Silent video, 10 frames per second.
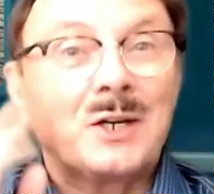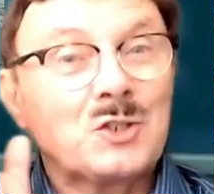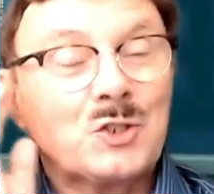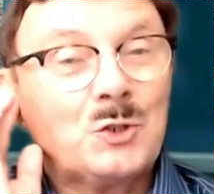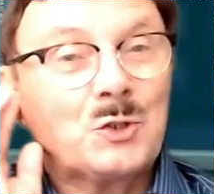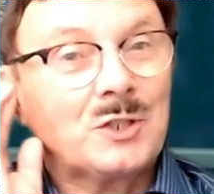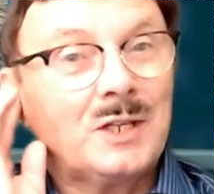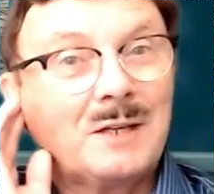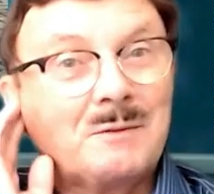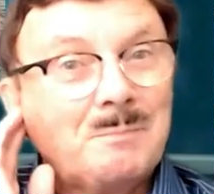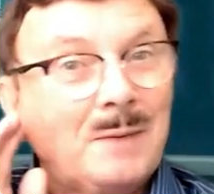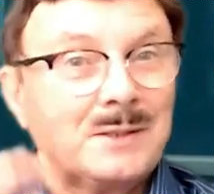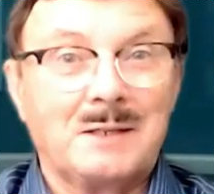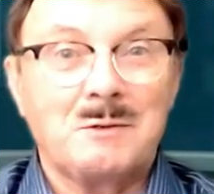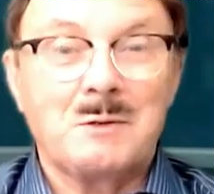It's Tuesday and
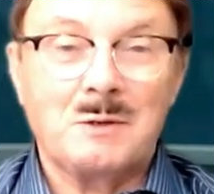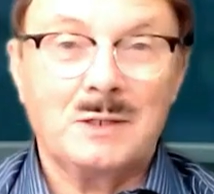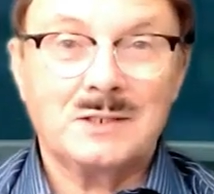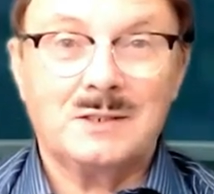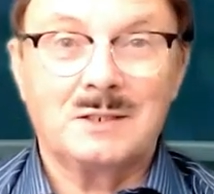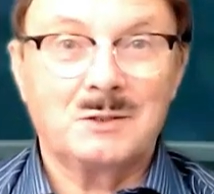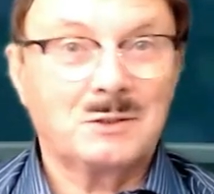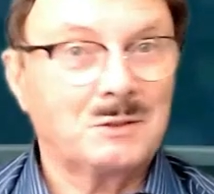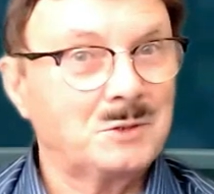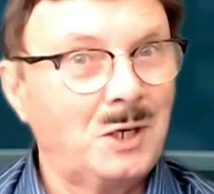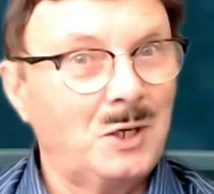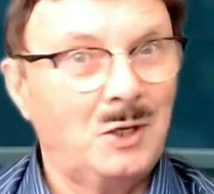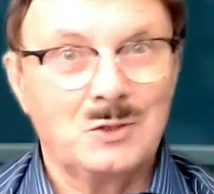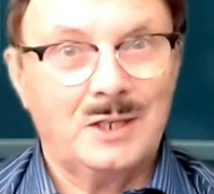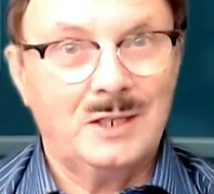Monday. We're quite tired because it was a
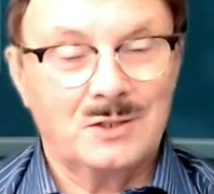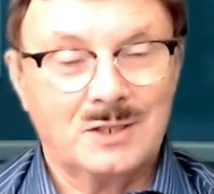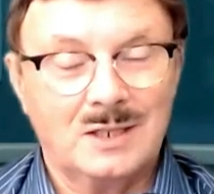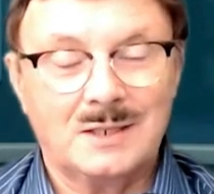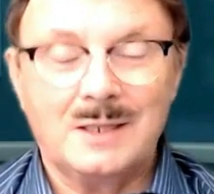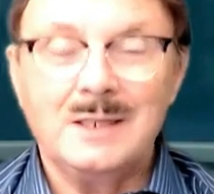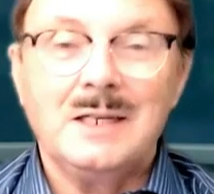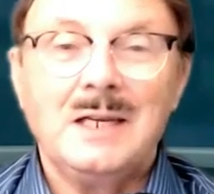long day on Sunday.